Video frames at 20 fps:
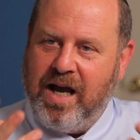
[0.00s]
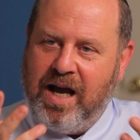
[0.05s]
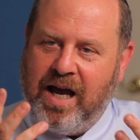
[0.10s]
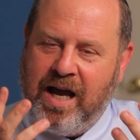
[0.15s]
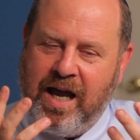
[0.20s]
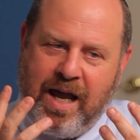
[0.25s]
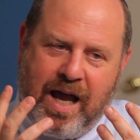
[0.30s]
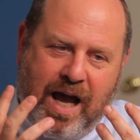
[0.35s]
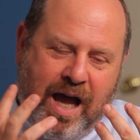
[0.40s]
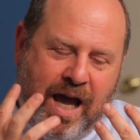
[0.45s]

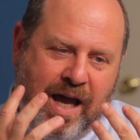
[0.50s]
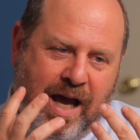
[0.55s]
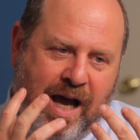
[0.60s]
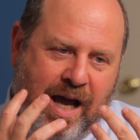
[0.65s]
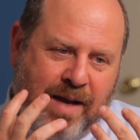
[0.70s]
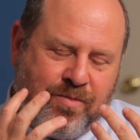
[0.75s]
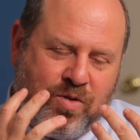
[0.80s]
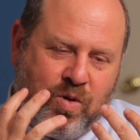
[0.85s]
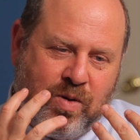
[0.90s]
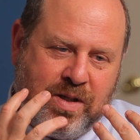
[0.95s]

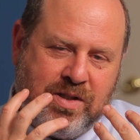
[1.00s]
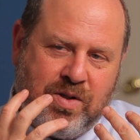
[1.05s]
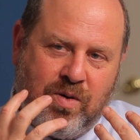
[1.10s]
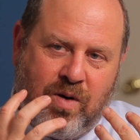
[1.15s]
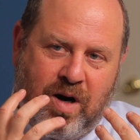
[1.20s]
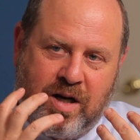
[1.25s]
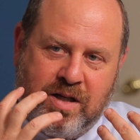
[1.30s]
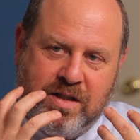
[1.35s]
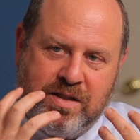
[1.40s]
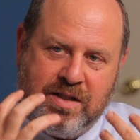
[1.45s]
I'm going to
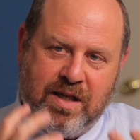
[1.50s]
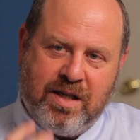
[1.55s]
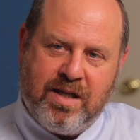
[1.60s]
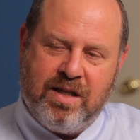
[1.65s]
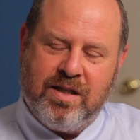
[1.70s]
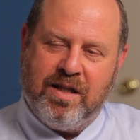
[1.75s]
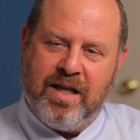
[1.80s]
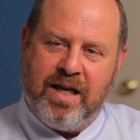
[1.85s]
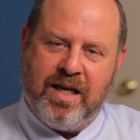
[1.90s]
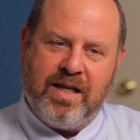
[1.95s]

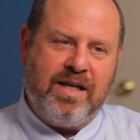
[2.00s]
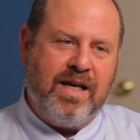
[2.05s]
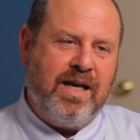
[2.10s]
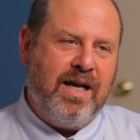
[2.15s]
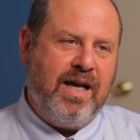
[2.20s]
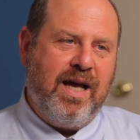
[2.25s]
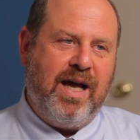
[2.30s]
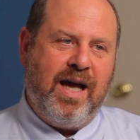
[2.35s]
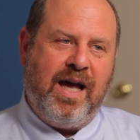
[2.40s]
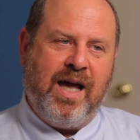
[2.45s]
articulate
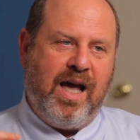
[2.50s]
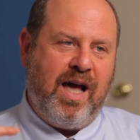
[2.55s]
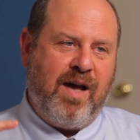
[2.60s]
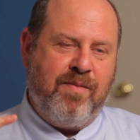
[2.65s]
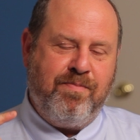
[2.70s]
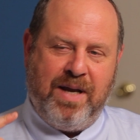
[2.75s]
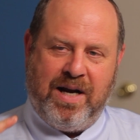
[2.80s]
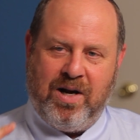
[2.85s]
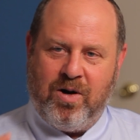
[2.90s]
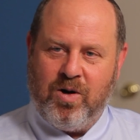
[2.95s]
a
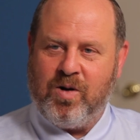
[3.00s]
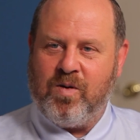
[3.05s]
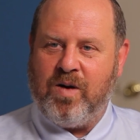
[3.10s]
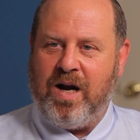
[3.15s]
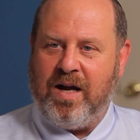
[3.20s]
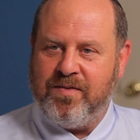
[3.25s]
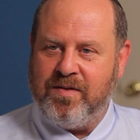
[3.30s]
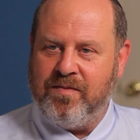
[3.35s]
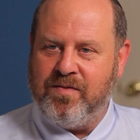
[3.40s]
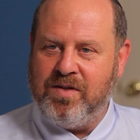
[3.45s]

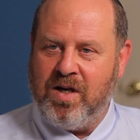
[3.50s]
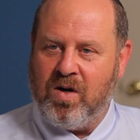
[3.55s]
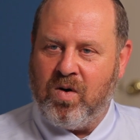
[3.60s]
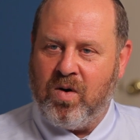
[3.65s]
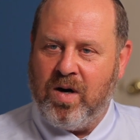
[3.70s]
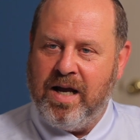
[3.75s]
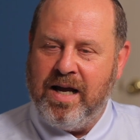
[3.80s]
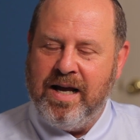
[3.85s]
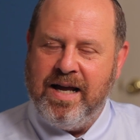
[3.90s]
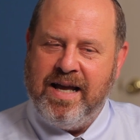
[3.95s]
paragraph of
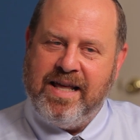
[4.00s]
Torah,